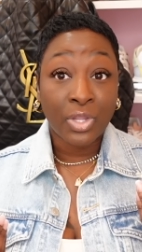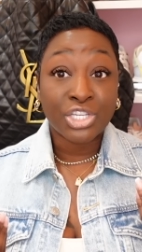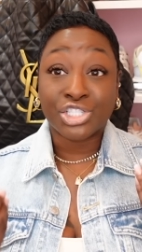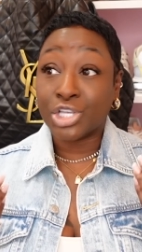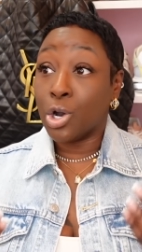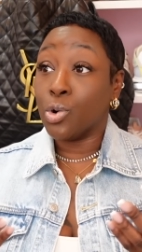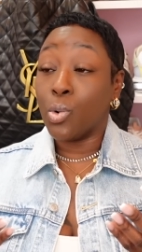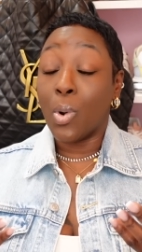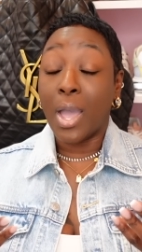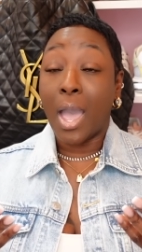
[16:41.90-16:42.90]

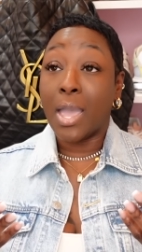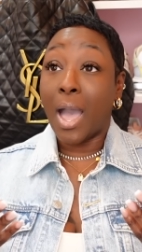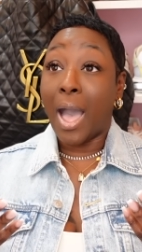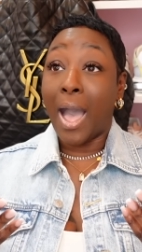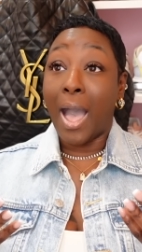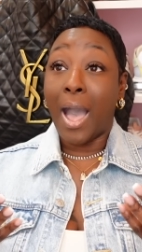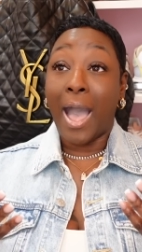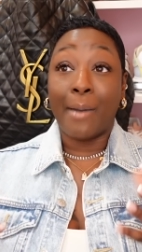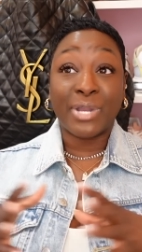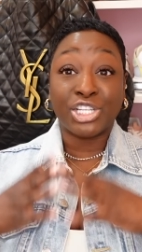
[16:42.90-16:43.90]
So
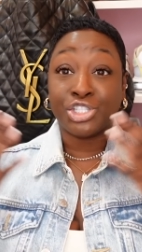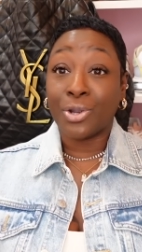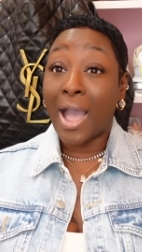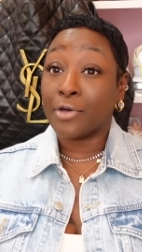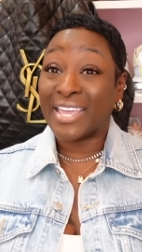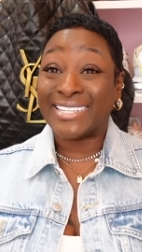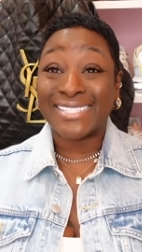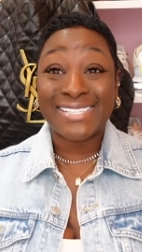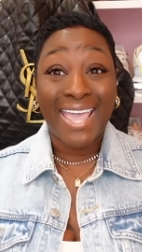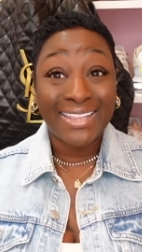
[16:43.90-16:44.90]
I'm not sure how they
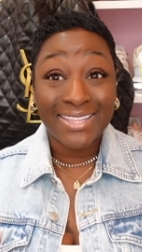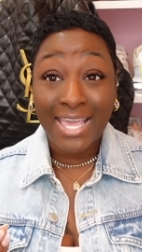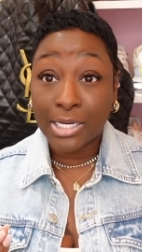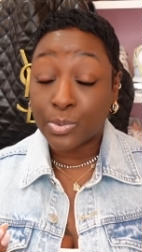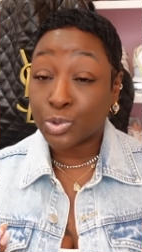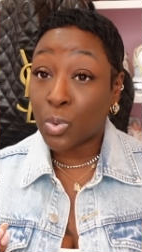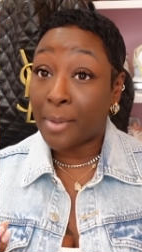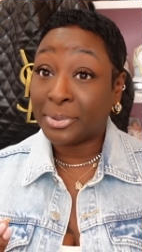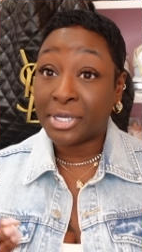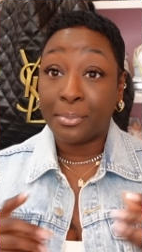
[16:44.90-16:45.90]
detected that it was
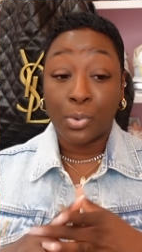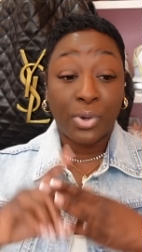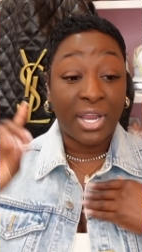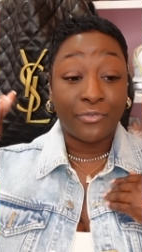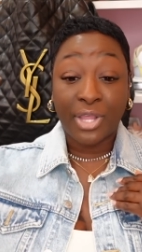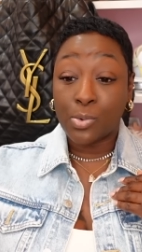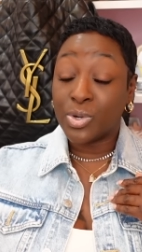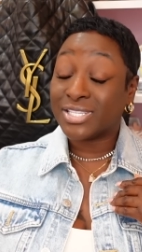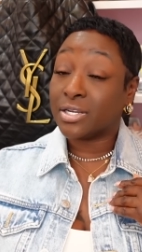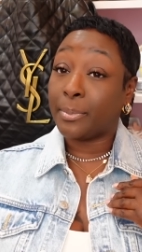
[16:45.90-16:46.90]
replica, but whenever they
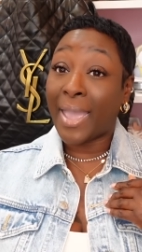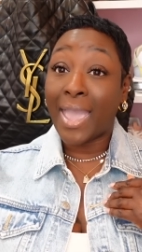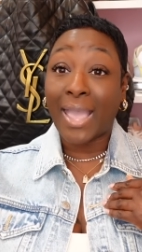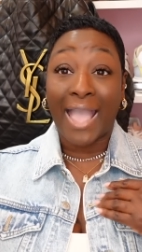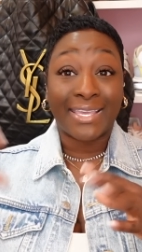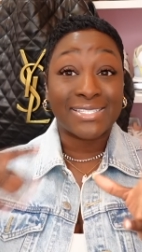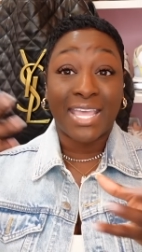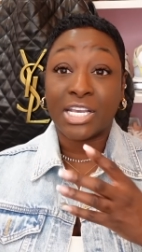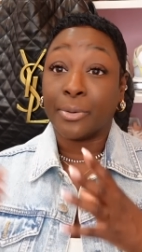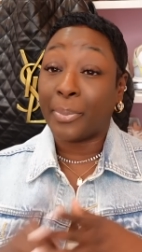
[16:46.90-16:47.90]
went to the bag, I guess
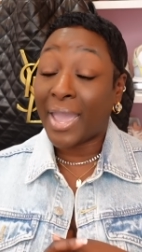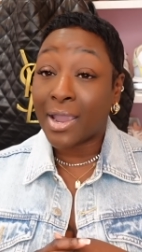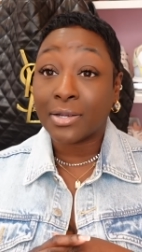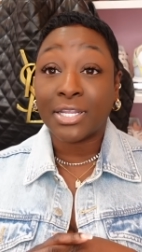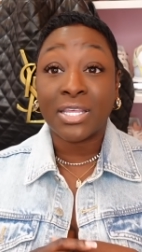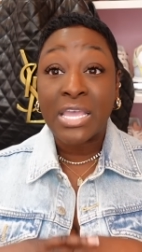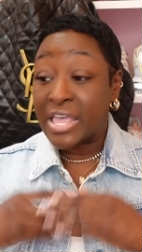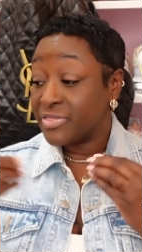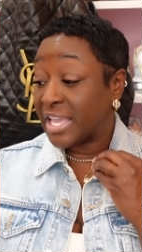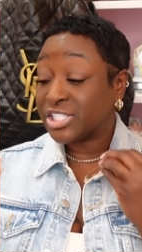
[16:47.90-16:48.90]
they compared it.
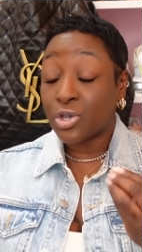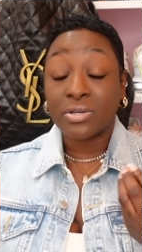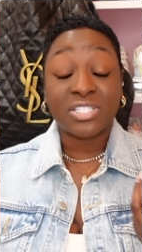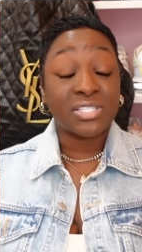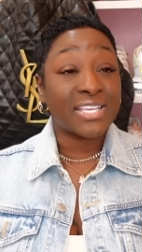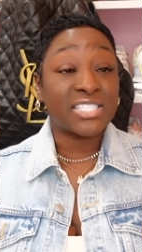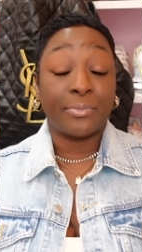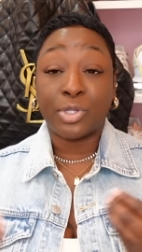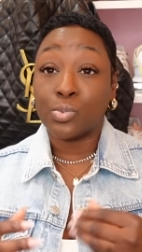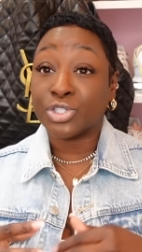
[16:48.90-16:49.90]
They saw that
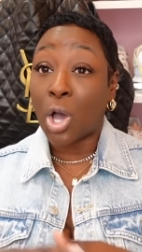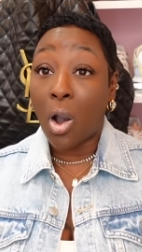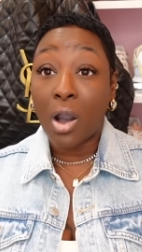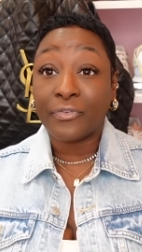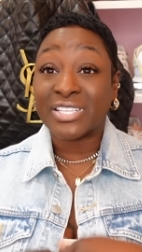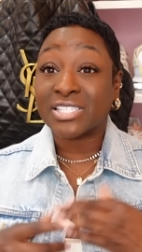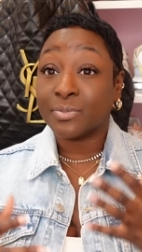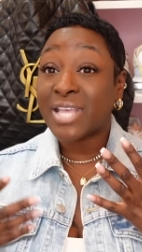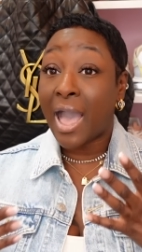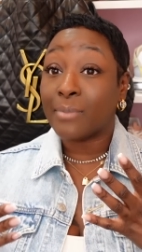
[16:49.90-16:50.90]
something was off. And
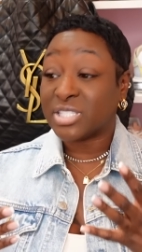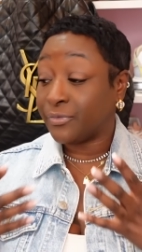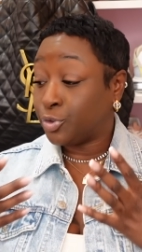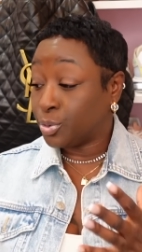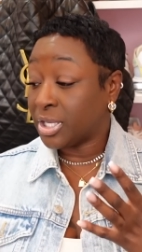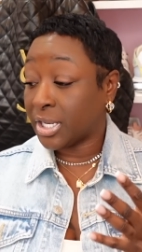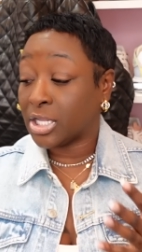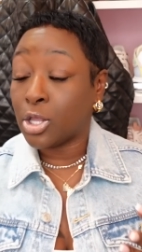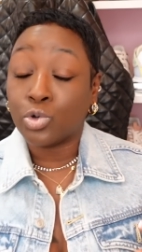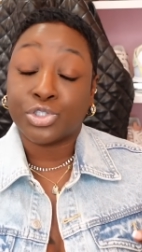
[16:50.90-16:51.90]
sometimes if you get a
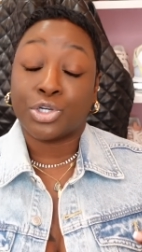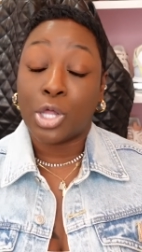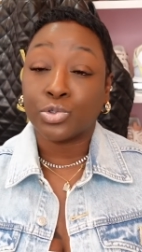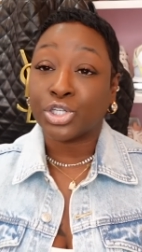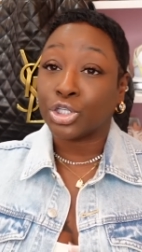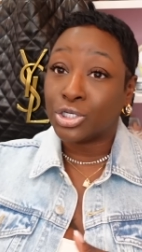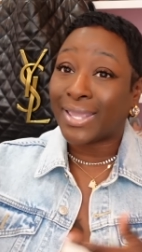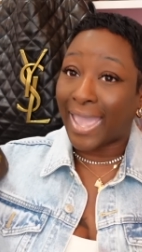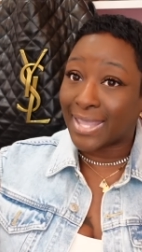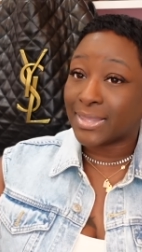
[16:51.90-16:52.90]
closer
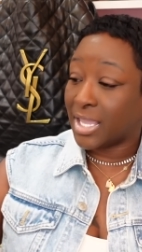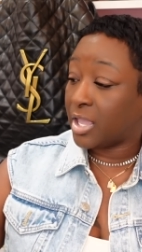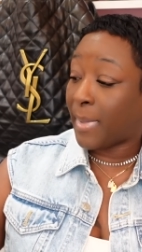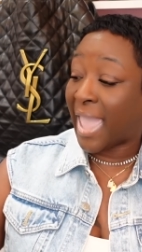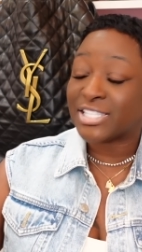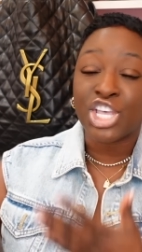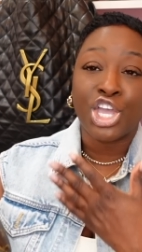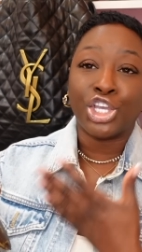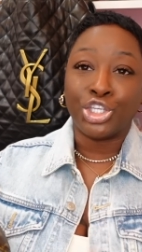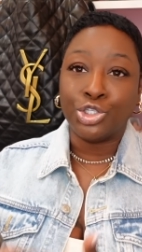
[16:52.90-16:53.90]
look at the handbags,
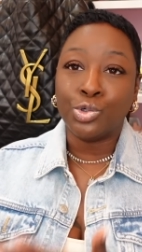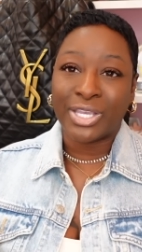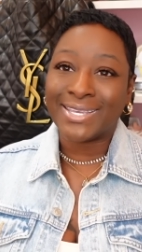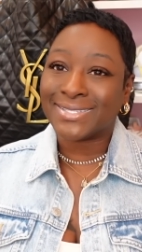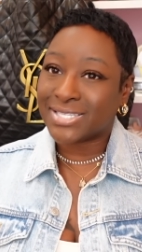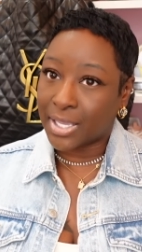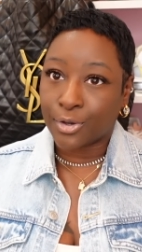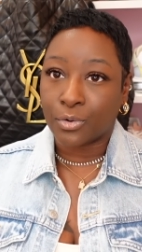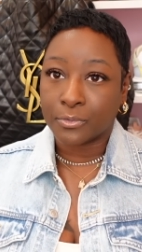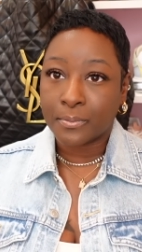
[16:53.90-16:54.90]
you can
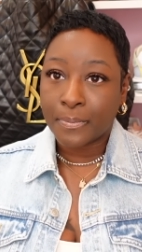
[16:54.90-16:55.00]
tell.